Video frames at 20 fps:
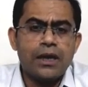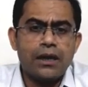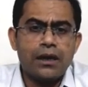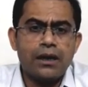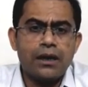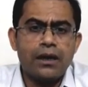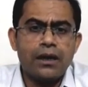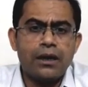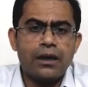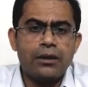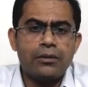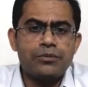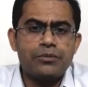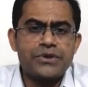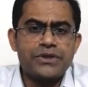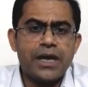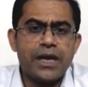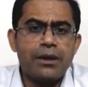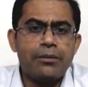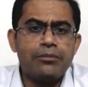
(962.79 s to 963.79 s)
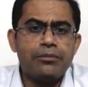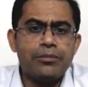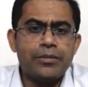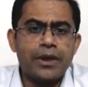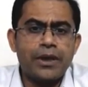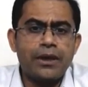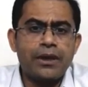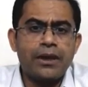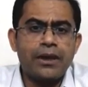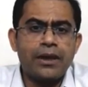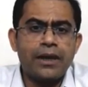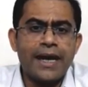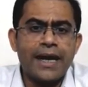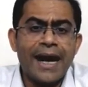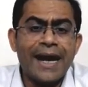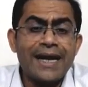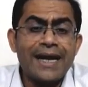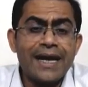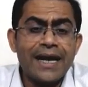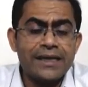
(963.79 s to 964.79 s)
some
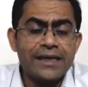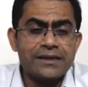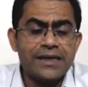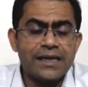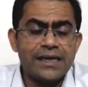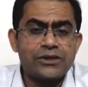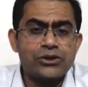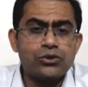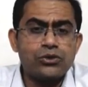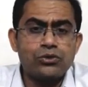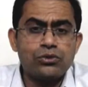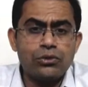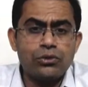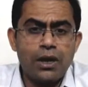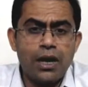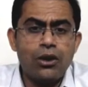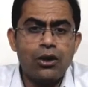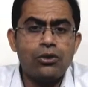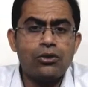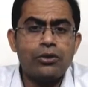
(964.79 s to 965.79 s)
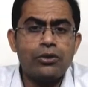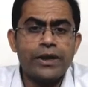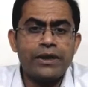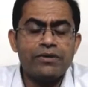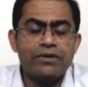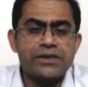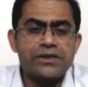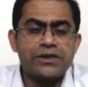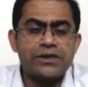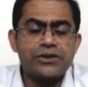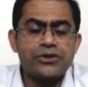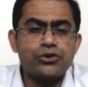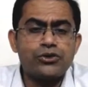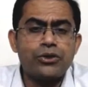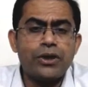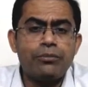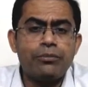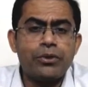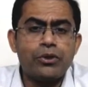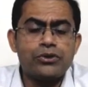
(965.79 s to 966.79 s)
guidelines as to how investors
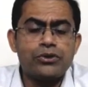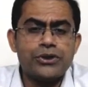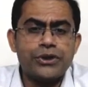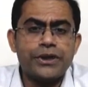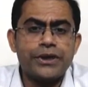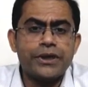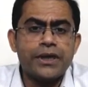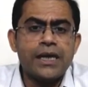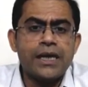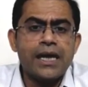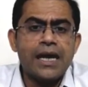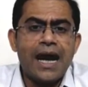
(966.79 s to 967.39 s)
should approach it.